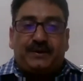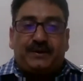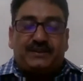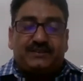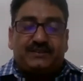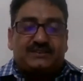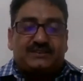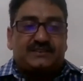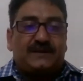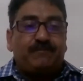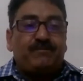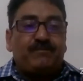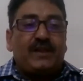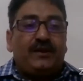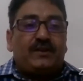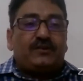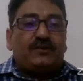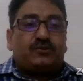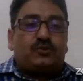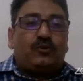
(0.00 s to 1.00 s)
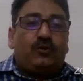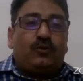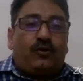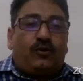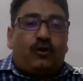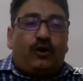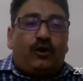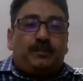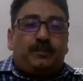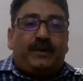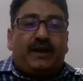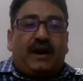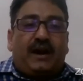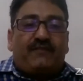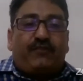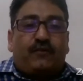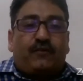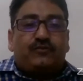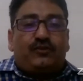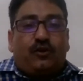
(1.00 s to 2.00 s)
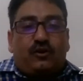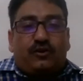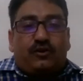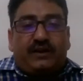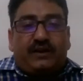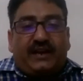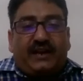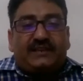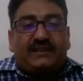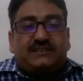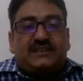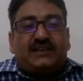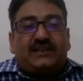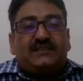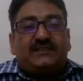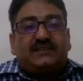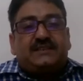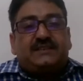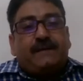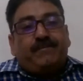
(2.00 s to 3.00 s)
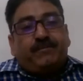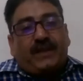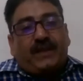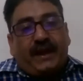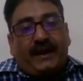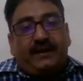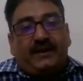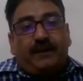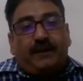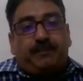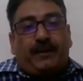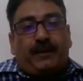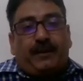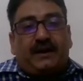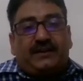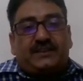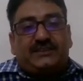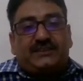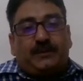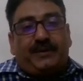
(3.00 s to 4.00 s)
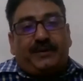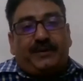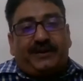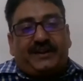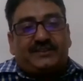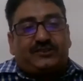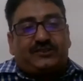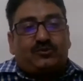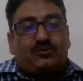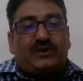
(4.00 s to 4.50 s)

Press. So on behalf of the organizers and the participating